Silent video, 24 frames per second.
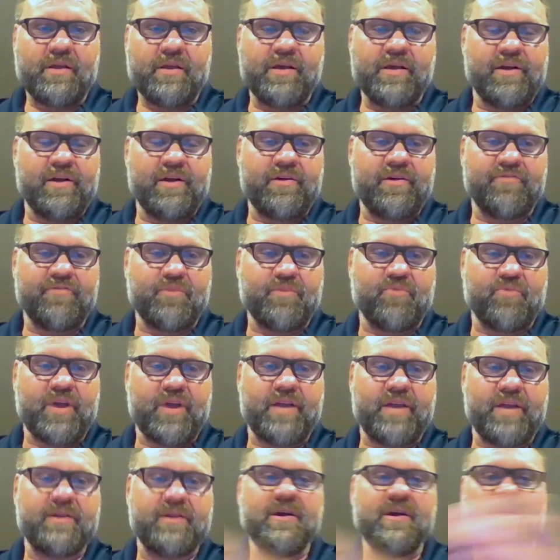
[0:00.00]
area of the
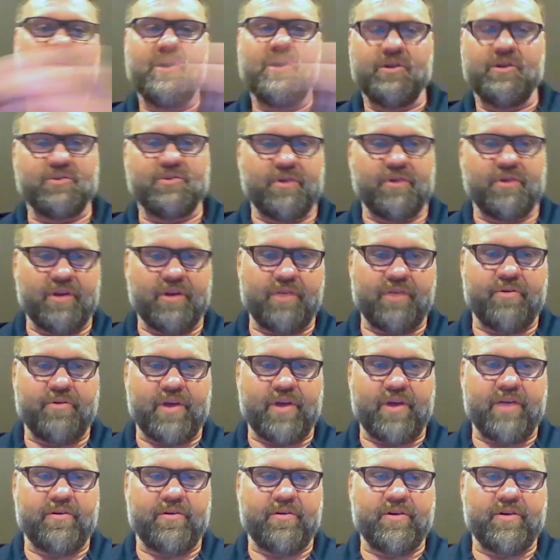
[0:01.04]
brain to another
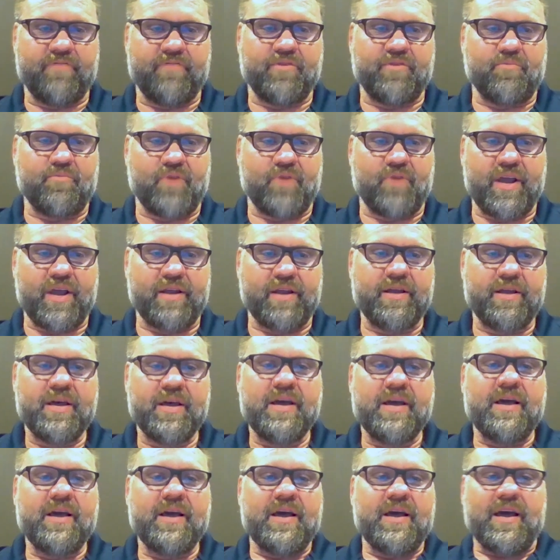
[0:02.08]
area of the brain.
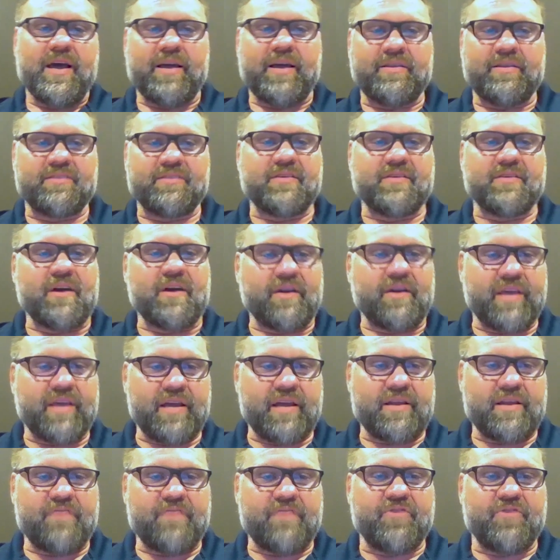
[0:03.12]
And
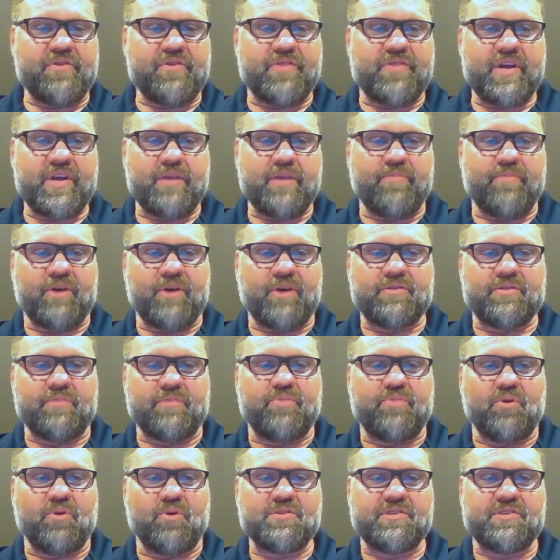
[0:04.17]
again, if you think about the
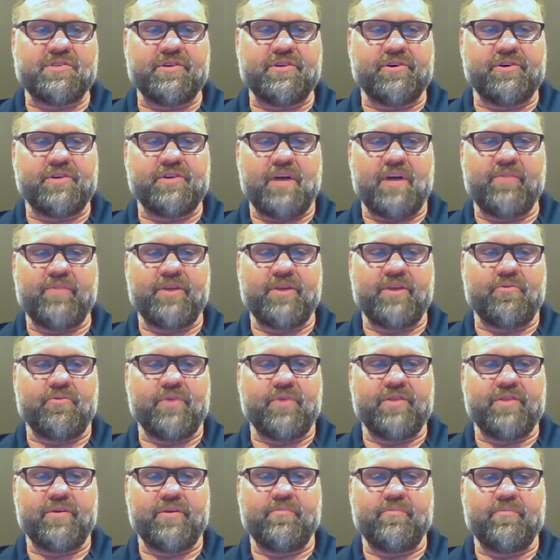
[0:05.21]
posterior dominant
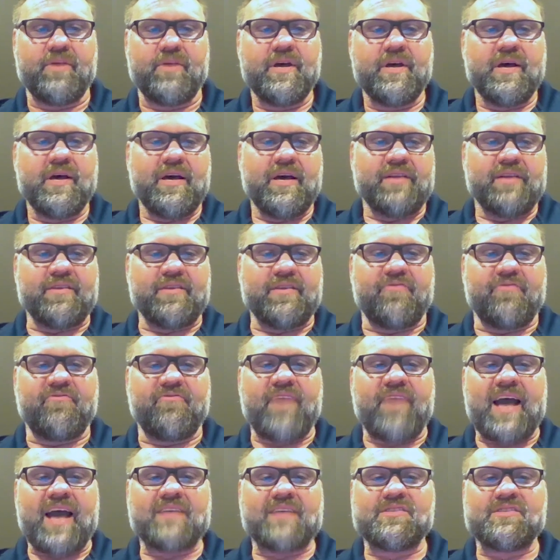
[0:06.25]
rhythm, the
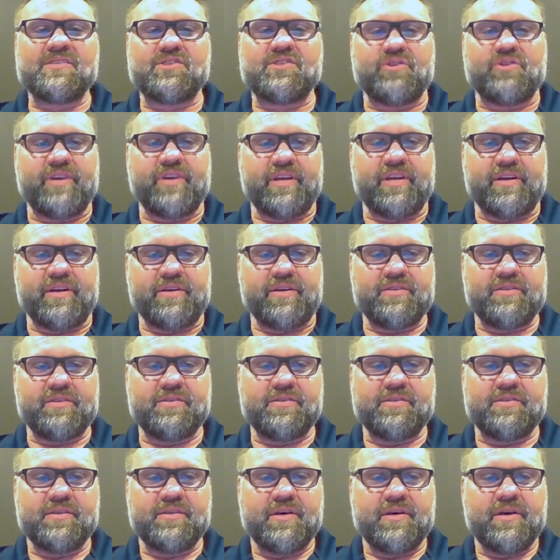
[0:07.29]
faster it
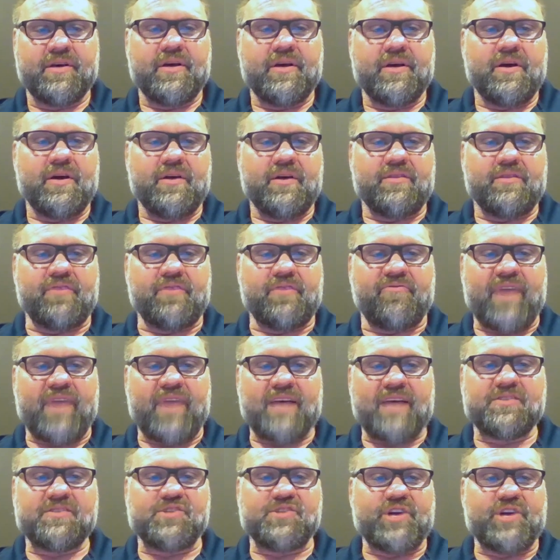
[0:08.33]
is, the
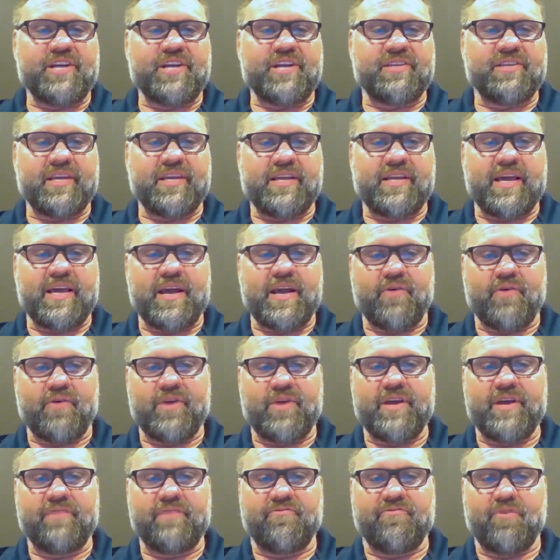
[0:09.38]
faster it can
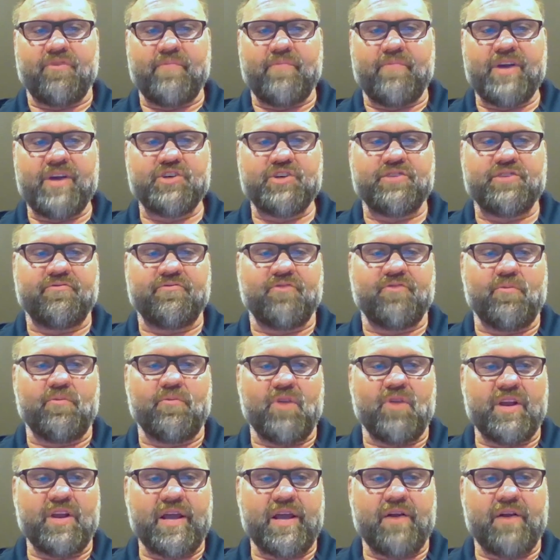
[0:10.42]
carry information from
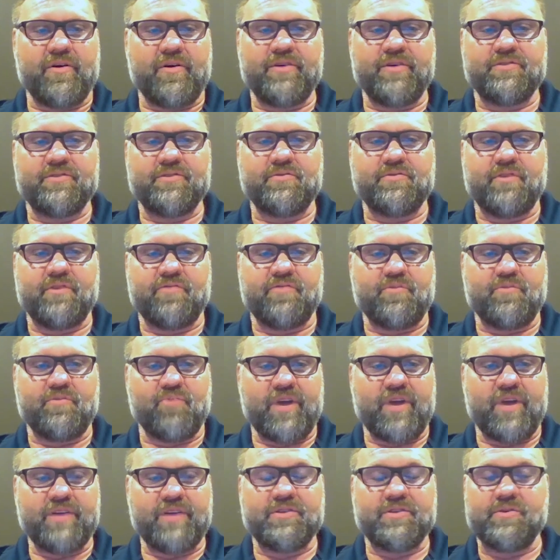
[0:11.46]
one area of the
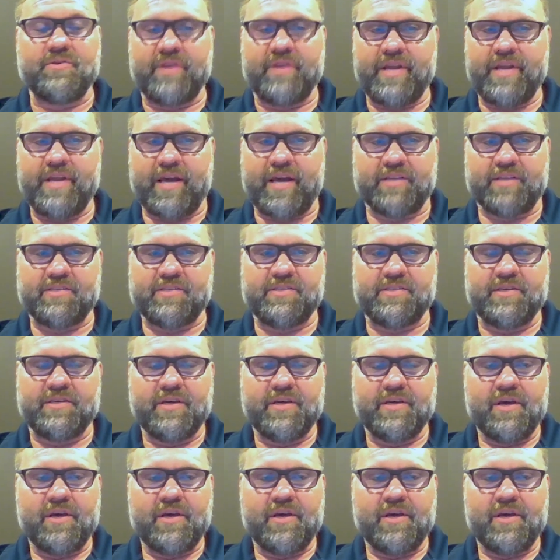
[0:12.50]
brain to the next.